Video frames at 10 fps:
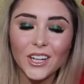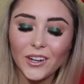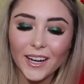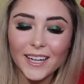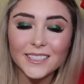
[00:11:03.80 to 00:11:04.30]

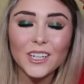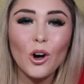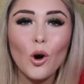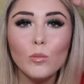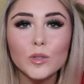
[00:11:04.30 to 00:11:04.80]
Hill and Casey
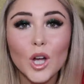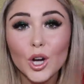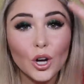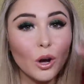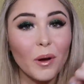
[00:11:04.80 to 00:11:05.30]
Holmes
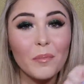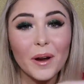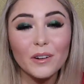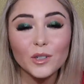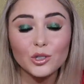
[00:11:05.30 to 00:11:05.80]
talk about
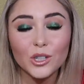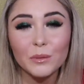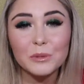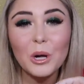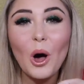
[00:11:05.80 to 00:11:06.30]
Barefoot
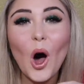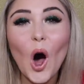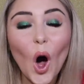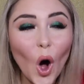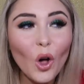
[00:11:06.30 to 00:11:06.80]
Dreams
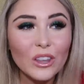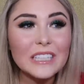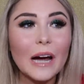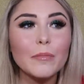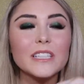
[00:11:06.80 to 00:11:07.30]
all the
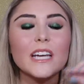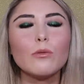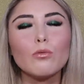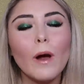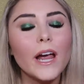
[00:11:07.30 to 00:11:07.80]
time. Like, they
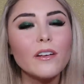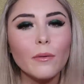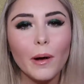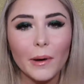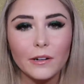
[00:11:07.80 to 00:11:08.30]
rave
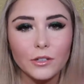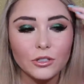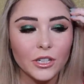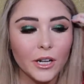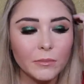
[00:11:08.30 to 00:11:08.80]
about Barefoot
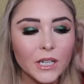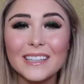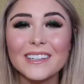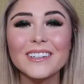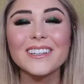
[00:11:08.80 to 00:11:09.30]
Dreams.
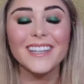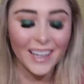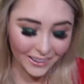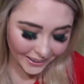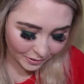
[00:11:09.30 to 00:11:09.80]
They
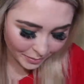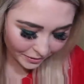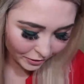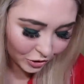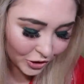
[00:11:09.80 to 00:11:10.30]
literally love
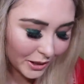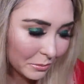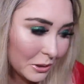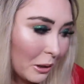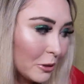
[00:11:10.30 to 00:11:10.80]
Barefoot
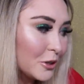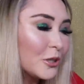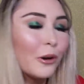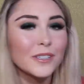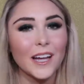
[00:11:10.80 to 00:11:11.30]
Dreams. So I was
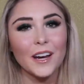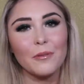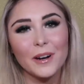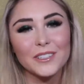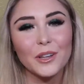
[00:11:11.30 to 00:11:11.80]
so
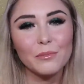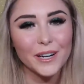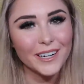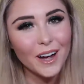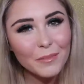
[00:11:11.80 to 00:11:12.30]
excited when I saw that
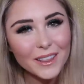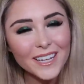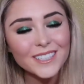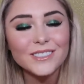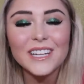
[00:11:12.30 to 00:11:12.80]
Brandon got me
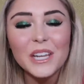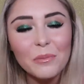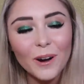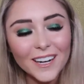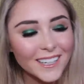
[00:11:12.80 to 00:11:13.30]
this. So thank
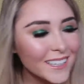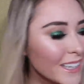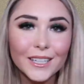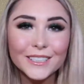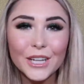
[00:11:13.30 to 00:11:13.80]
you,
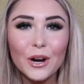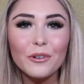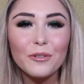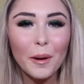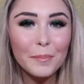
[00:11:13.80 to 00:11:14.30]
Brandon.
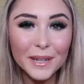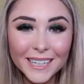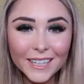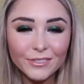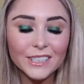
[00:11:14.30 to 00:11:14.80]
So for my
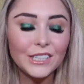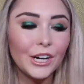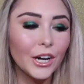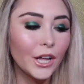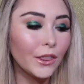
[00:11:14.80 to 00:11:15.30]
big gift this
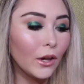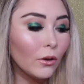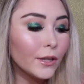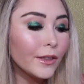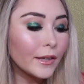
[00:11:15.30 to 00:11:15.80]
year, the
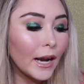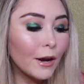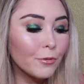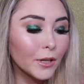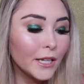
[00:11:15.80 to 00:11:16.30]
only thing that
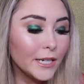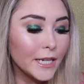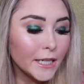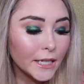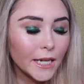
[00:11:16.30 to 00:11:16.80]
I really
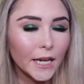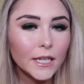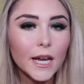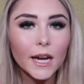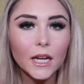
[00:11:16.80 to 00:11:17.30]
needed
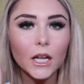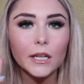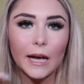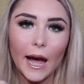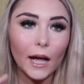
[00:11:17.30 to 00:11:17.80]
and
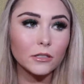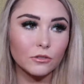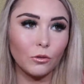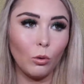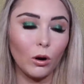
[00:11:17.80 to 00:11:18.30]
technically
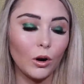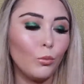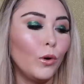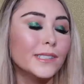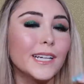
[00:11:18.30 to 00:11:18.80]
asked for
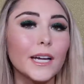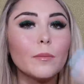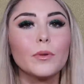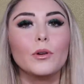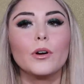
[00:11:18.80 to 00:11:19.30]
was a
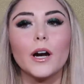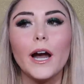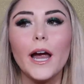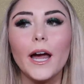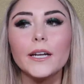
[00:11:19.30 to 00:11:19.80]
computer.
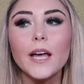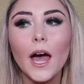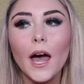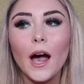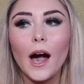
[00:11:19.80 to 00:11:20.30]
And
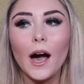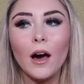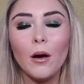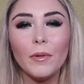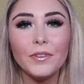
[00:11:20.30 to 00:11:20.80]

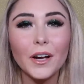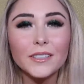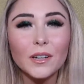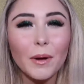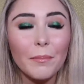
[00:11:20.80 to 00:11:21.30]
if you
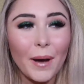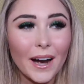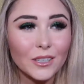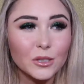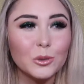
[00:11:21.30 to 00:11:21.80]
guys saw my
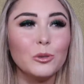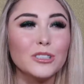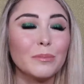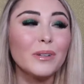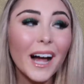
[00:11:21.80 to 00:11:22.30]
back to school
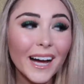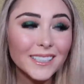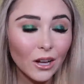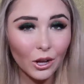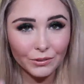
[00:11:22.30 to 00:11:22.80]

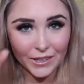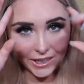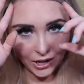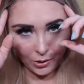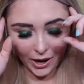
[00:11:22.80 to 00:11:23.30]
supplies haul
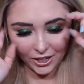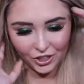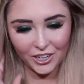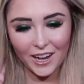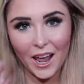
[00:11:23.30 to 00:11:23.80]
video, I
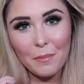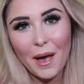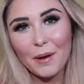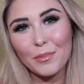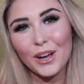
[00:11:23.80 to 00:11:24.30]
actually got a
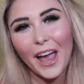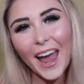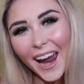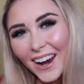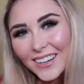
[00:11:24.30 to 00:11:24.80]
MacBook
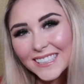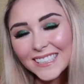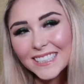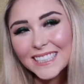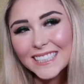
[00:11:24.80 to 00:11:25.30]
Air
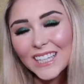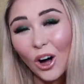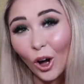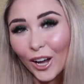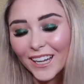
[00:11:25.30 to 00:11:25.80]
this
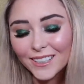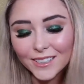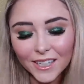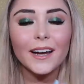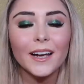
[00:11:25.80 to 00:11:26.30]

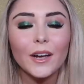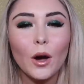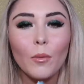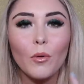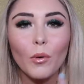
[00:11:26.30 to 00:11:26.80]
August.
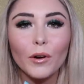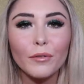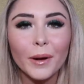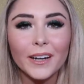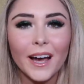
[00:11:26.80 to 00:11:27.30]
I work
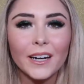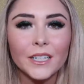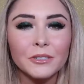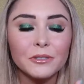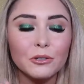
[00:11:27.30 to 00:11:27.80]
for my dad.
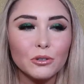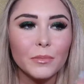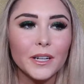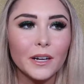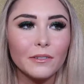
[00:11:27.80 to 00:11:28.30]
I do social
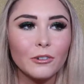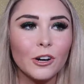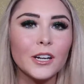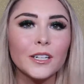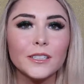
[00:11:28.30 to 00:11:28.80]
media
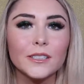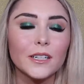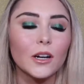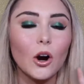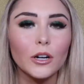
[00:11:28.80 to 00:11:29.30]
for his
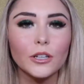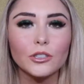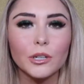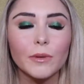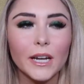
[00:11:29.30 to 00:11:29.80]
car
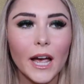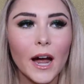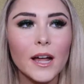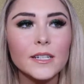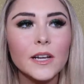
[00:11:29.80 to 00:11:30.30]
dealership that he
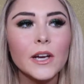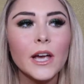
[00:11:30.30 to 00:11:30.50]
has.